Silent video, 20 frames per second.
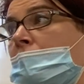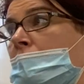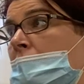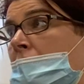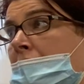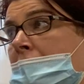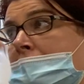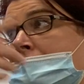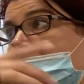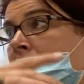
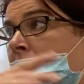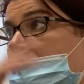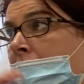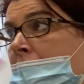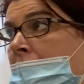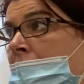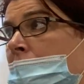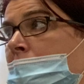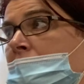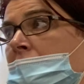As an
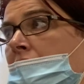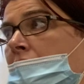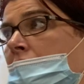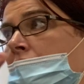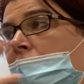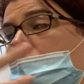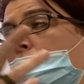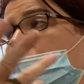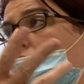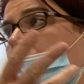EMT,
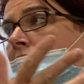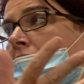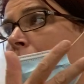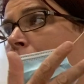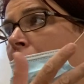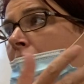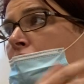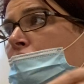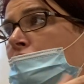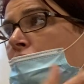there's really not
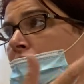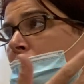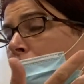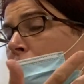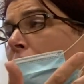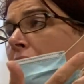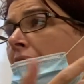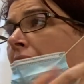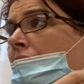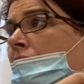much. You just
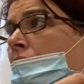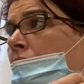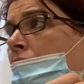pray,